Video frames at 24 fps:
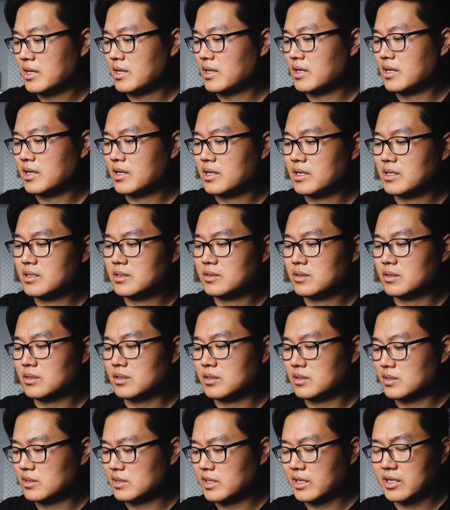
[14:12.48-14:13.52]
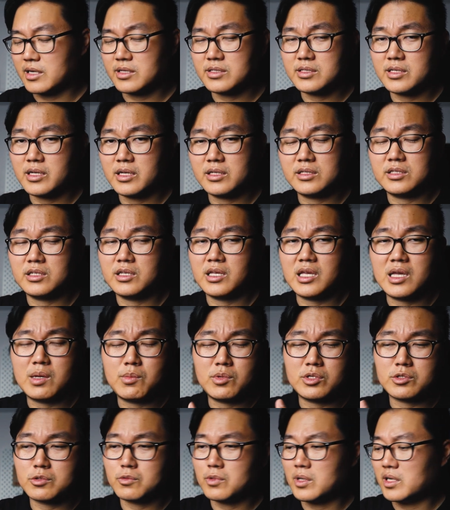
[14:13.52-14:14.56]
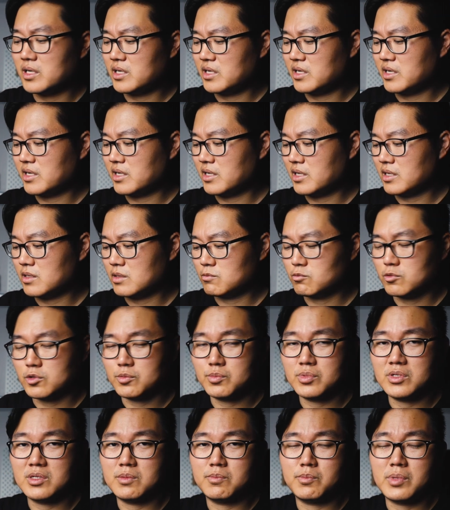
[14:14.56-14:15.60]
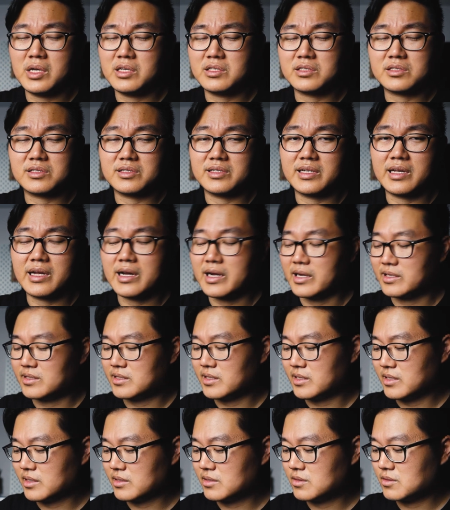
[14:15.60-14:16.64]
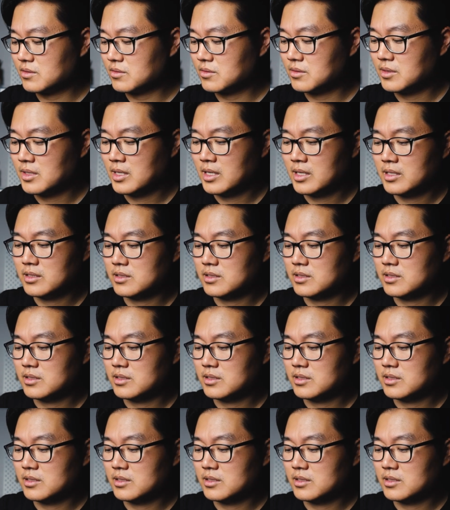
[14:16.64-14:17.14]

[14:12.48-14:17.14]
and like I said, the image quality will be basically identical.